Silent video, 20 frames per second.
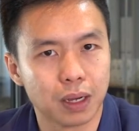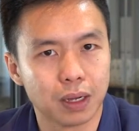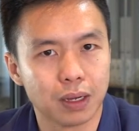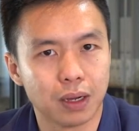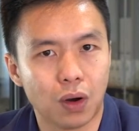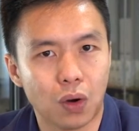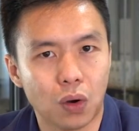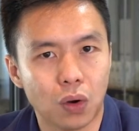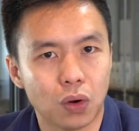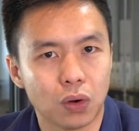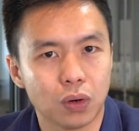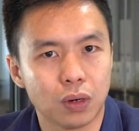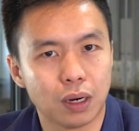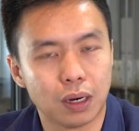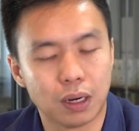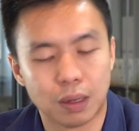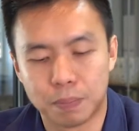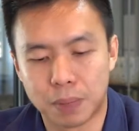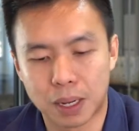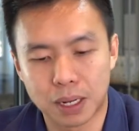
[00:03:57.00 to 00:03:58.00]
by
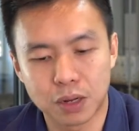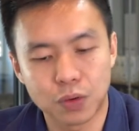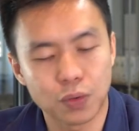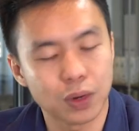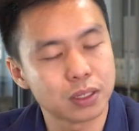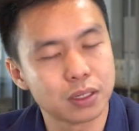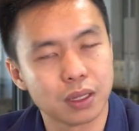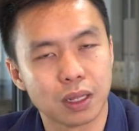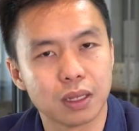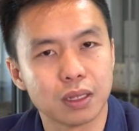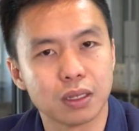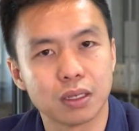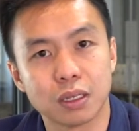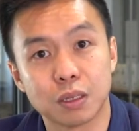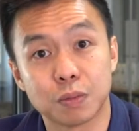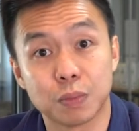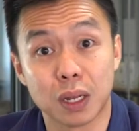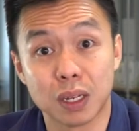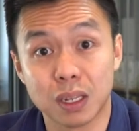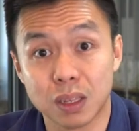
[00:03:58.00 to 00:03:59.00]
all Bartley
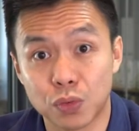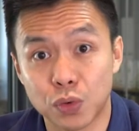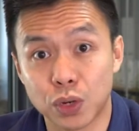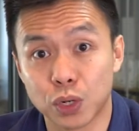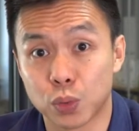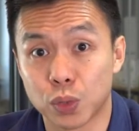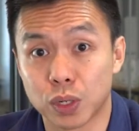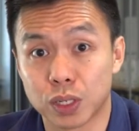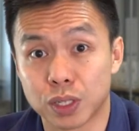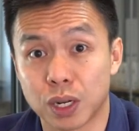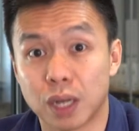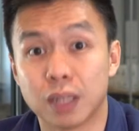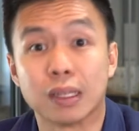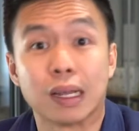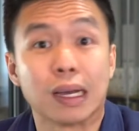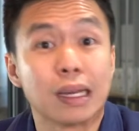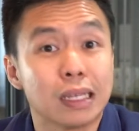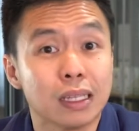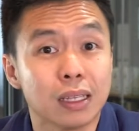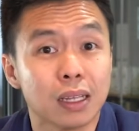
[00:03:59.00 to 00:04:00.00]
residences, Bartley Ridge, which are
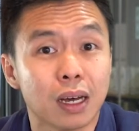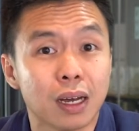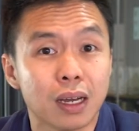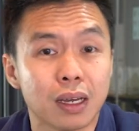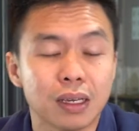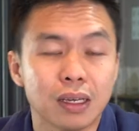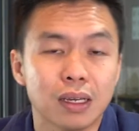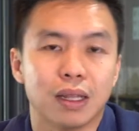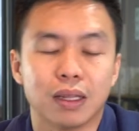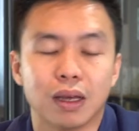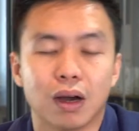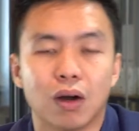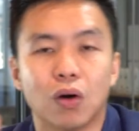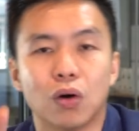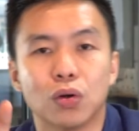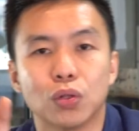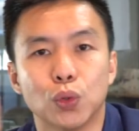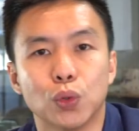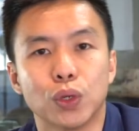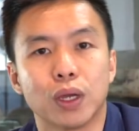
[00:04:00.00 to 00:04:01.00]
99, and they are
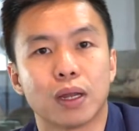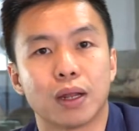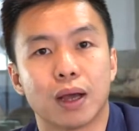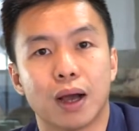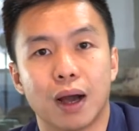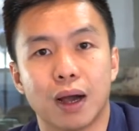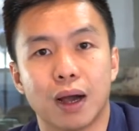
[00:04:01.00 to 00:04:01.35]
all doing at a